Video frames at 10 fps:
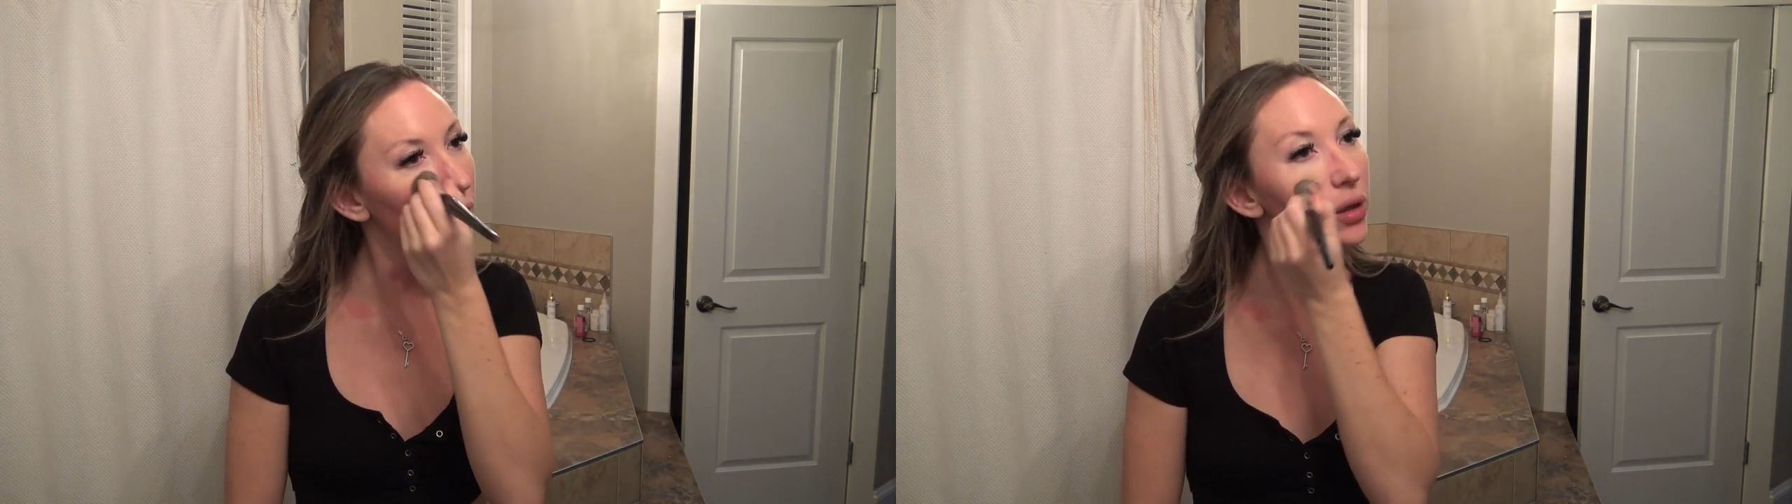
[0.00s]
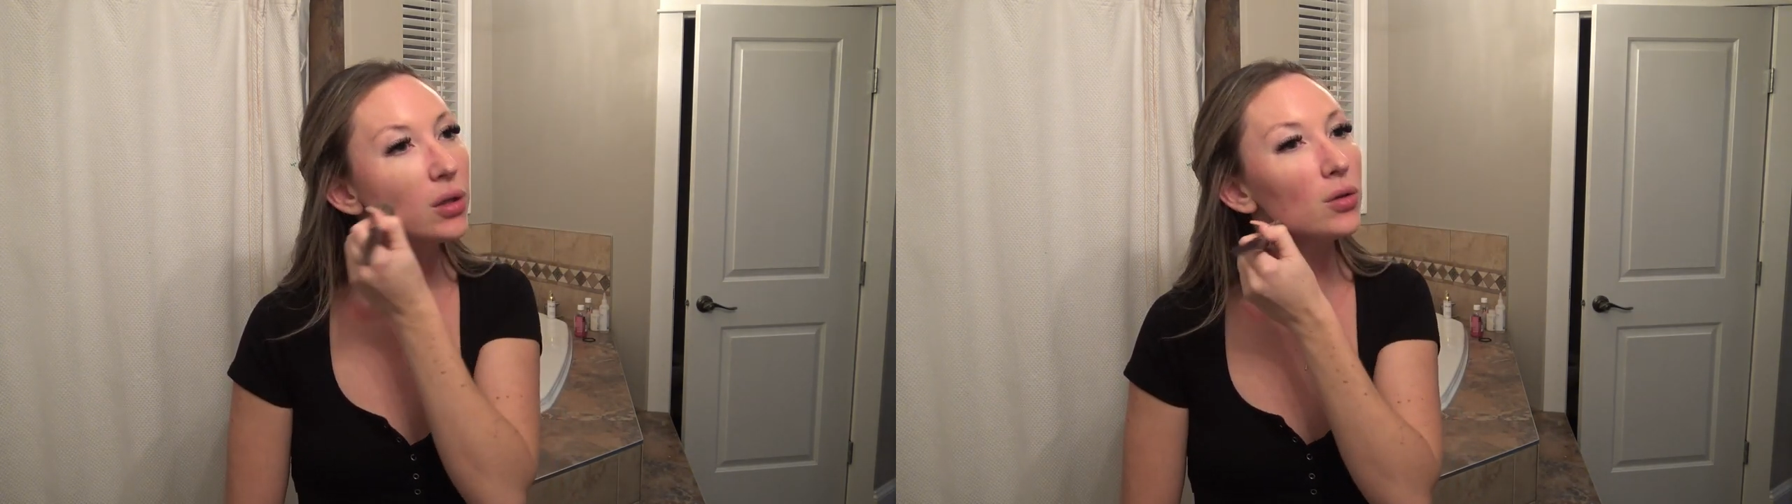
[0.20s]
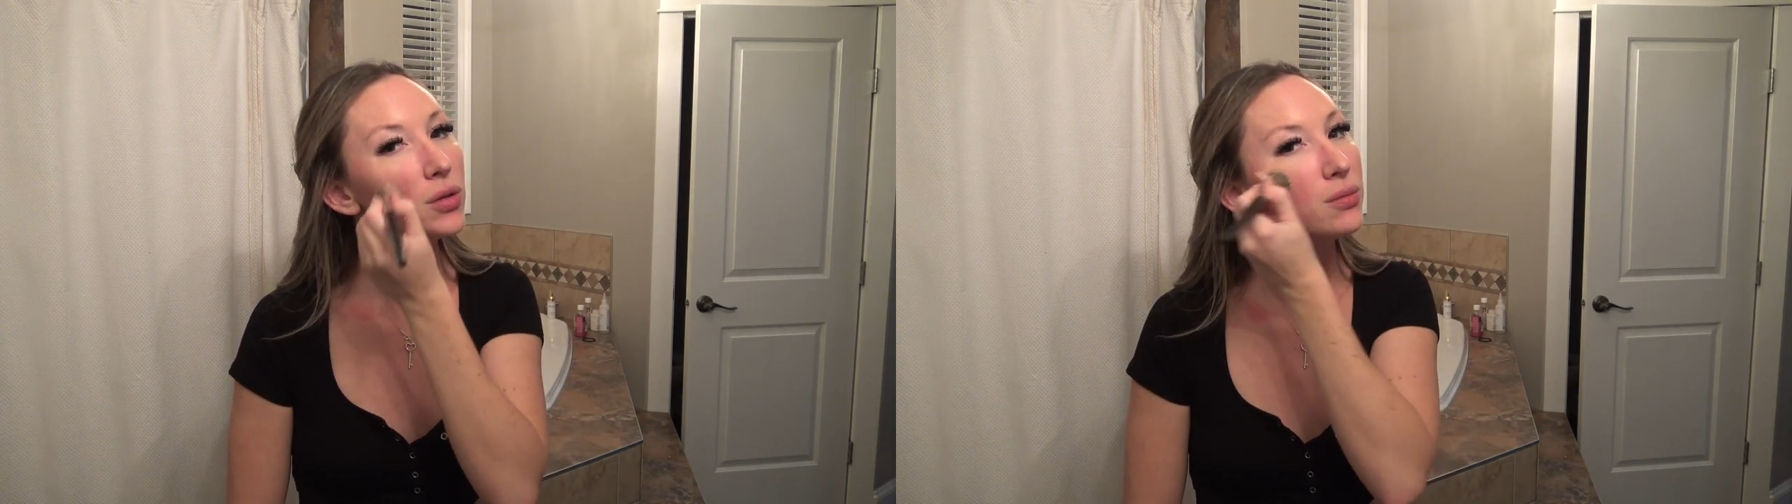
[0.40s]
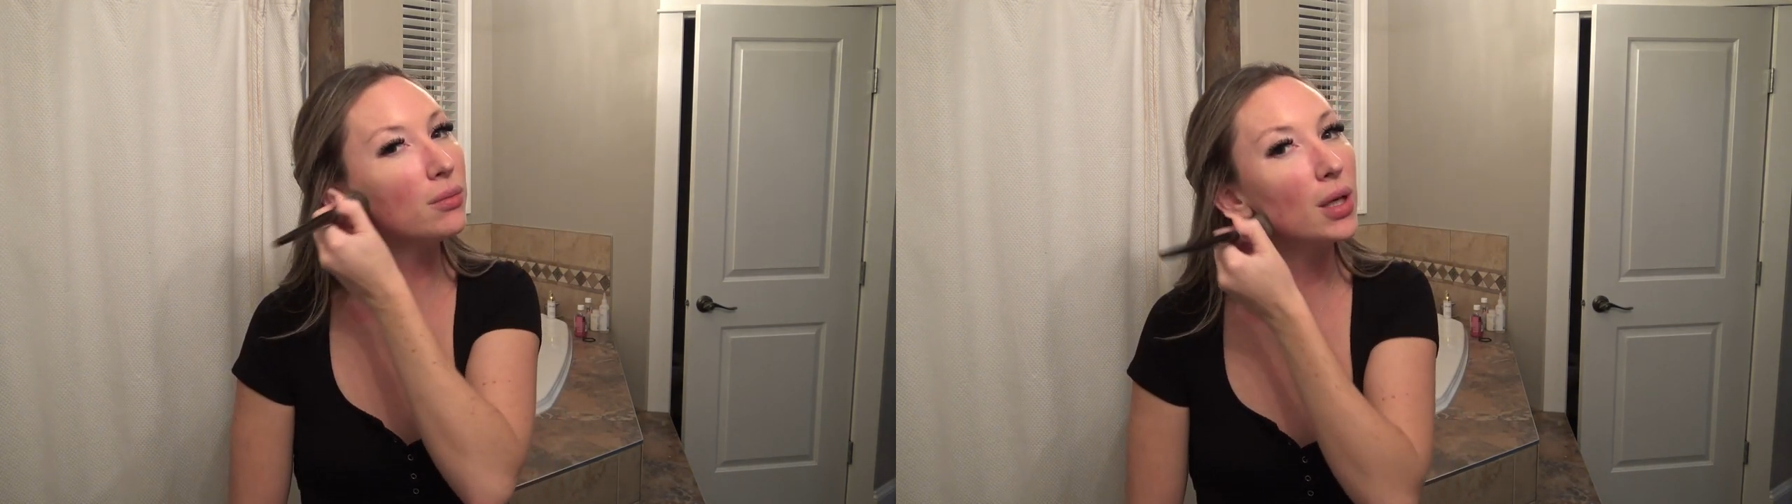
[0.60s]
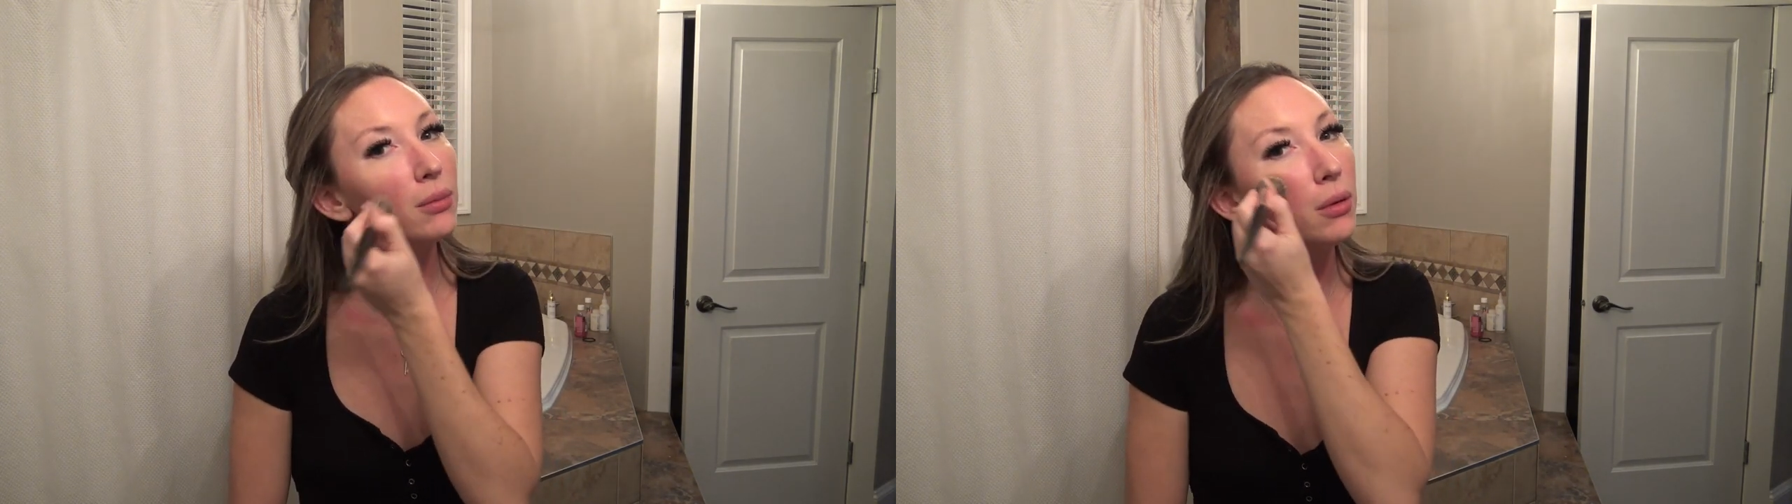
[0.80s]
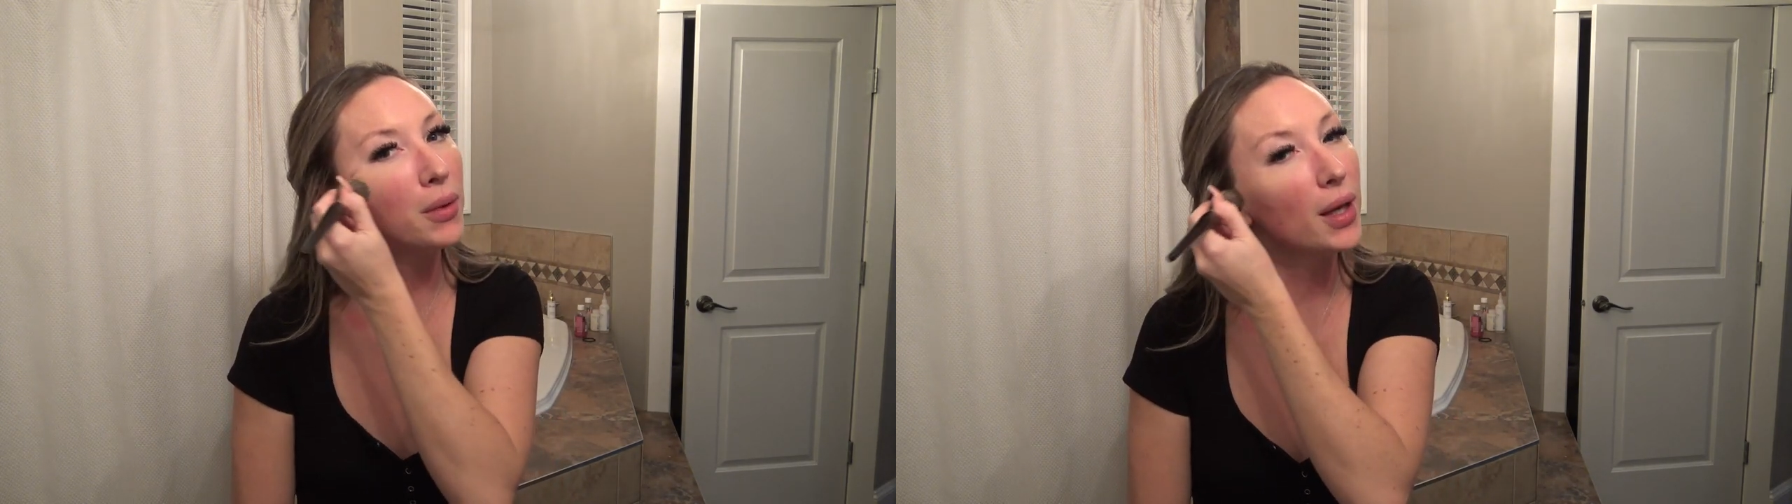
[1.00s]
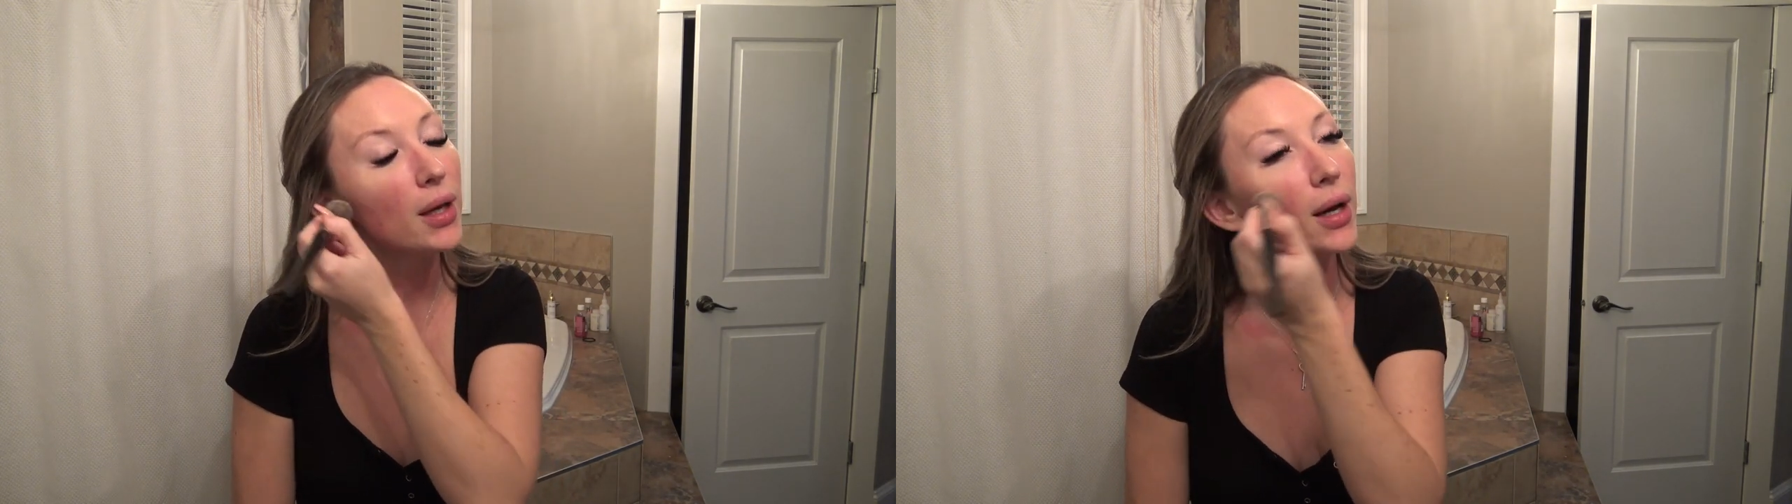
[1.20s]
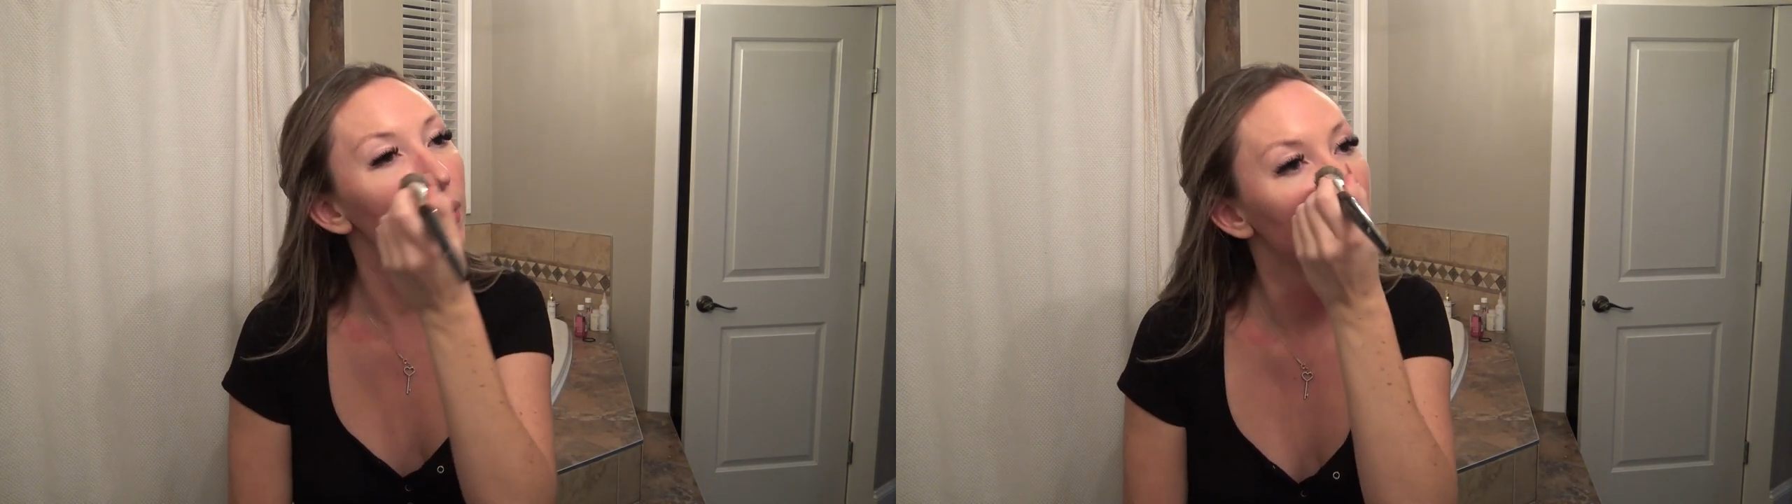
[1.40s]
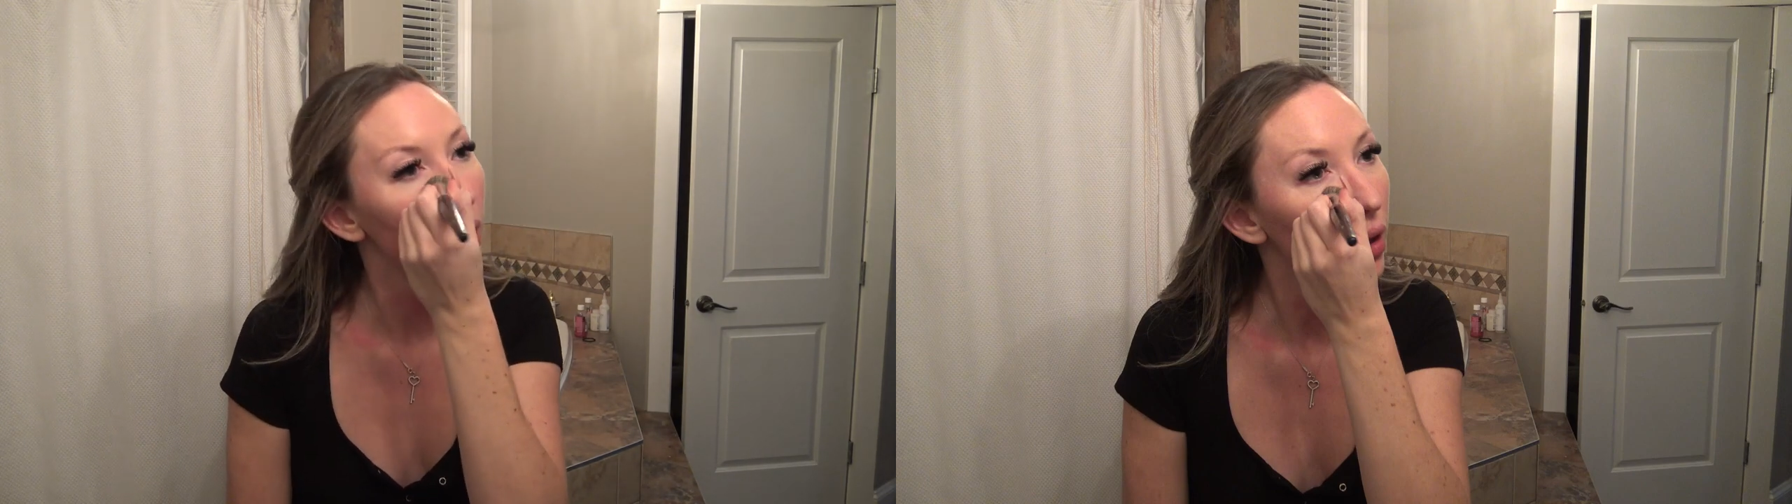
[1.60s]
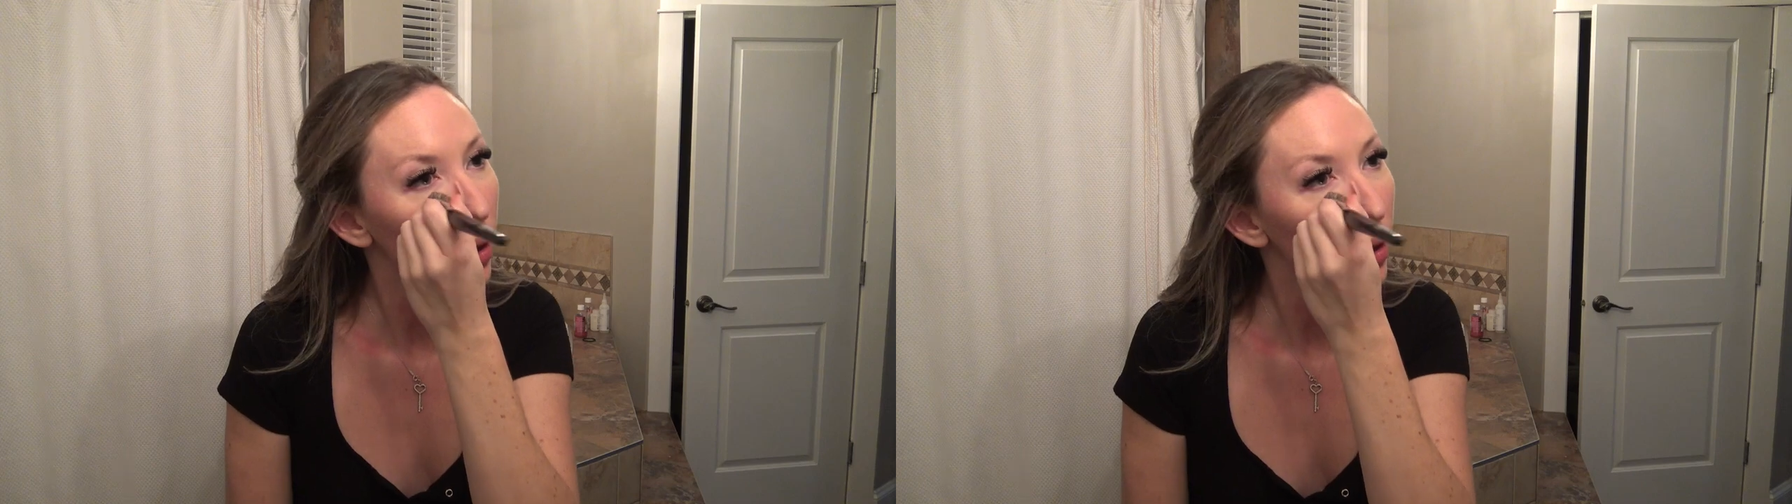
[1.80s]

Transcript: use minimal makeup